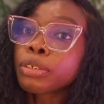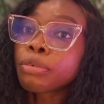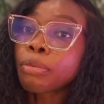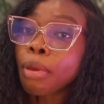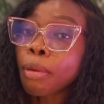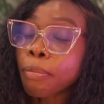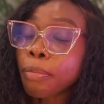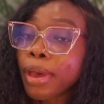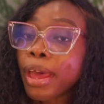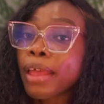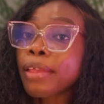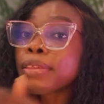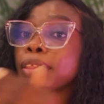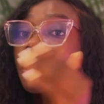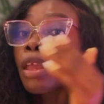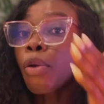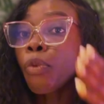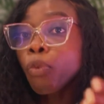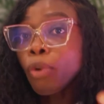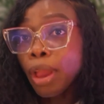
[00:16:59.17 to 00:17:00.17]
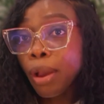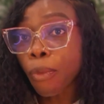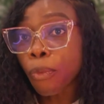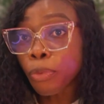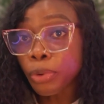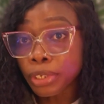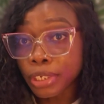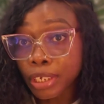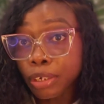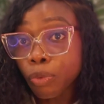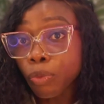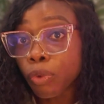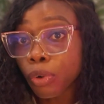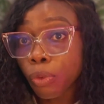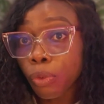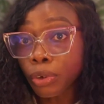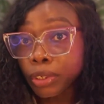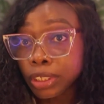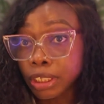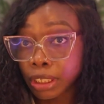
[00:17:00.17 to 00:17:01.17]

Remember, they were within what was